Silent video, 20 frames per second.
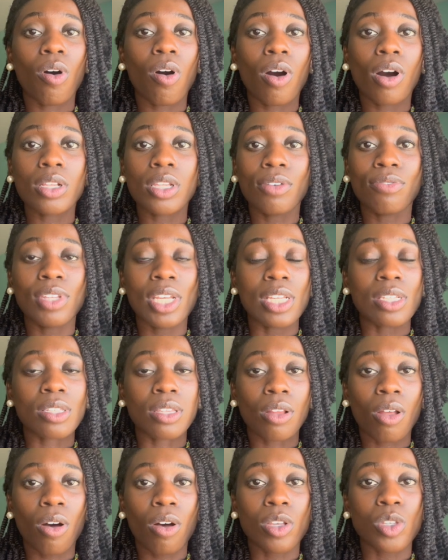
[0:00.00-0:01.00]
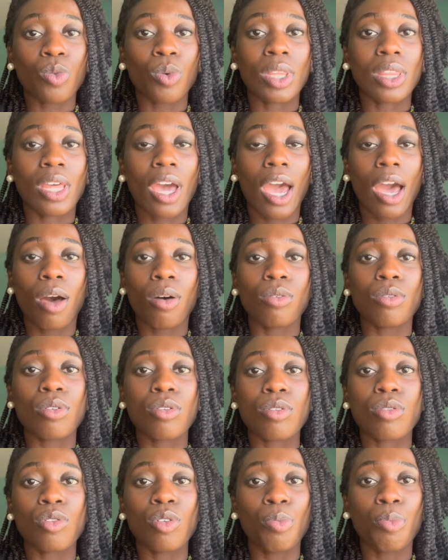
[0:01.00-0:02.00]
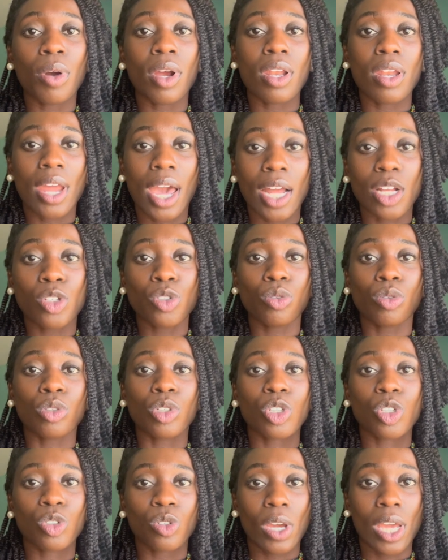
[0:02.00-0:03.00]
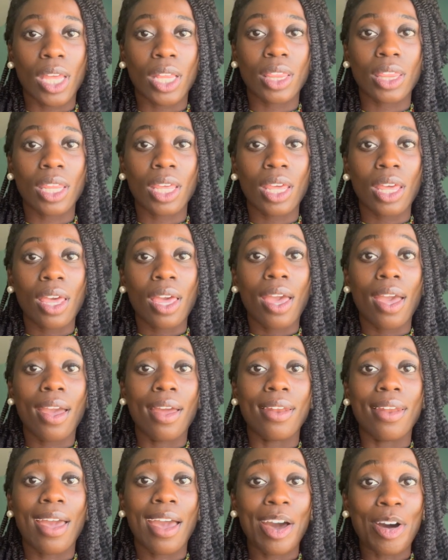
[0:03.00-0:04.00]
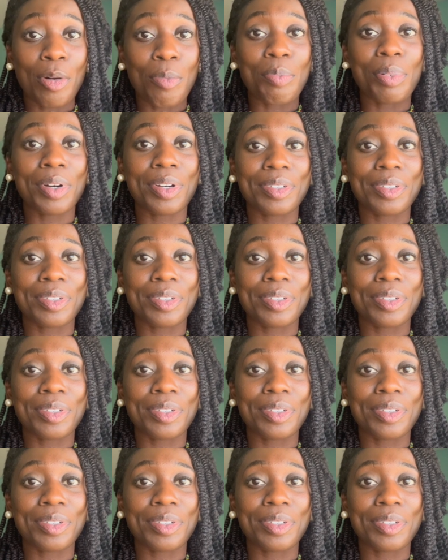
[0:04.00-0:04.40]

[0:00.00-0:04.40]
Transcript: all of these laws without supernatural strength and help.